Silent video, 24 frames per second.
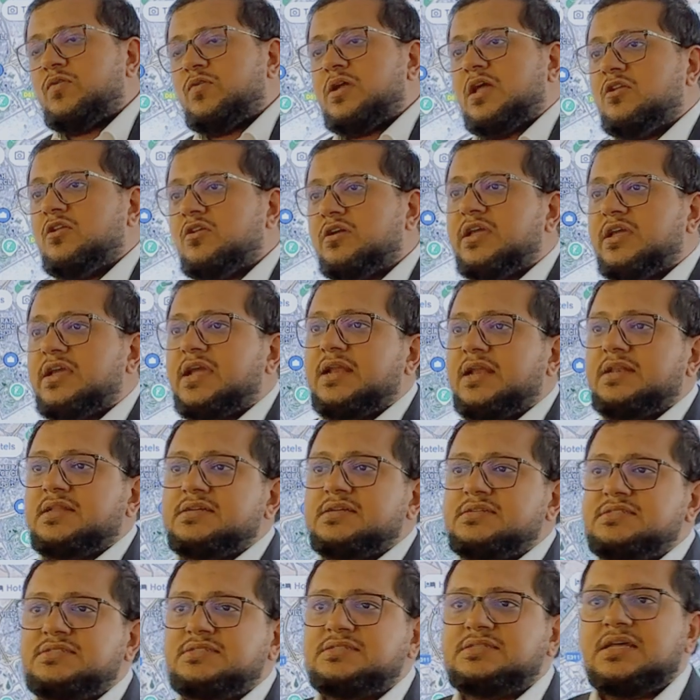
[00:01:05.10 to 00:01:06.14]
we are looking at
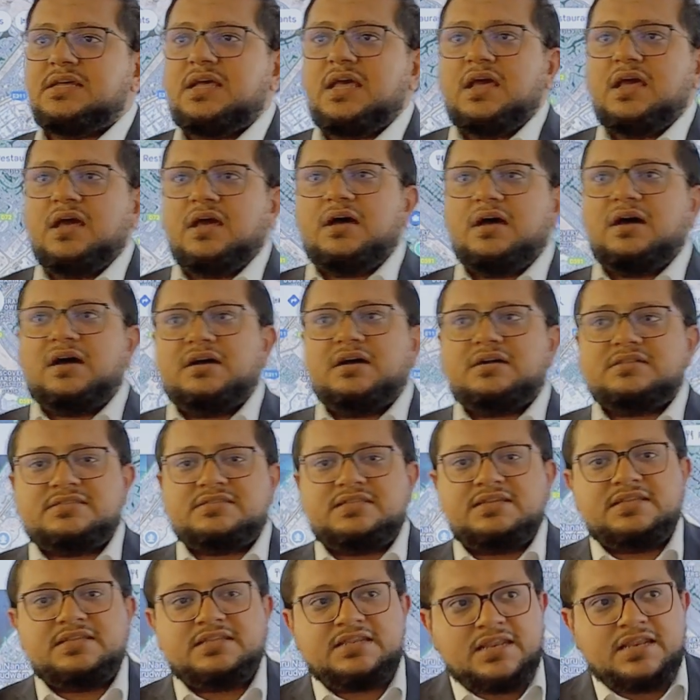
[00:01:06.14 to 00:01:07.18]
is
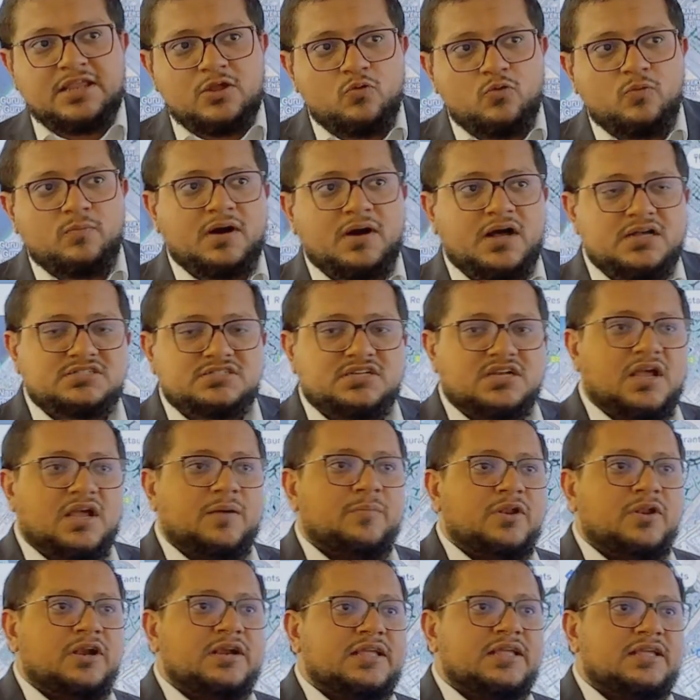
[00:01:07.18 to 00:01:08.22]
the new master
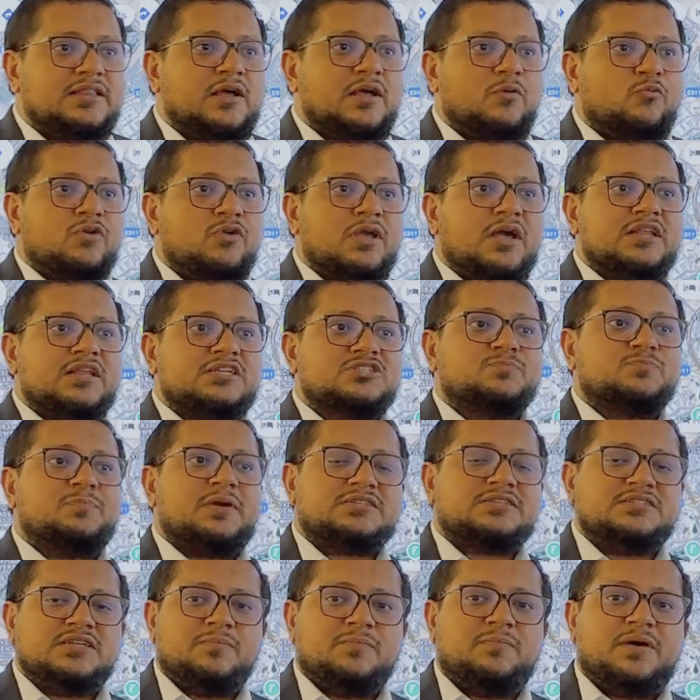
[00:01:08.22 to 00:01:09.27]
community that we are
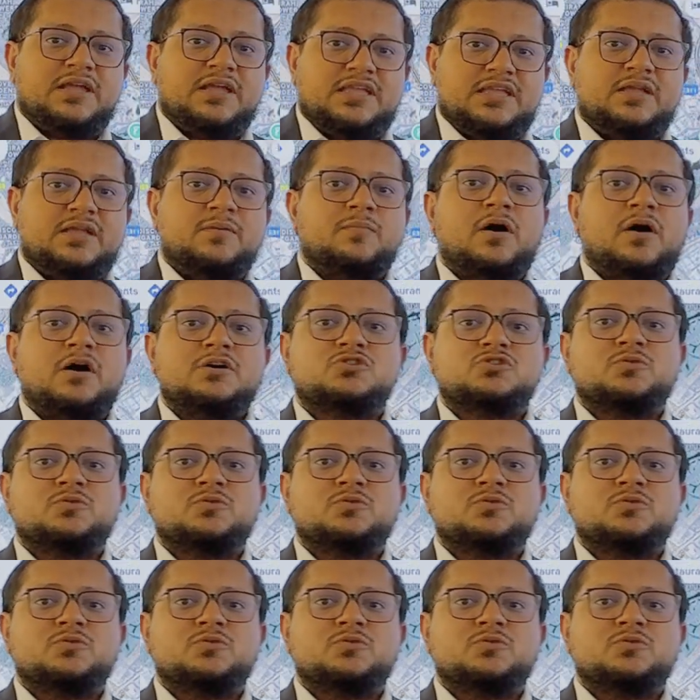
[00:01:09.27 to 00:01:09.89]
expecting by Emaar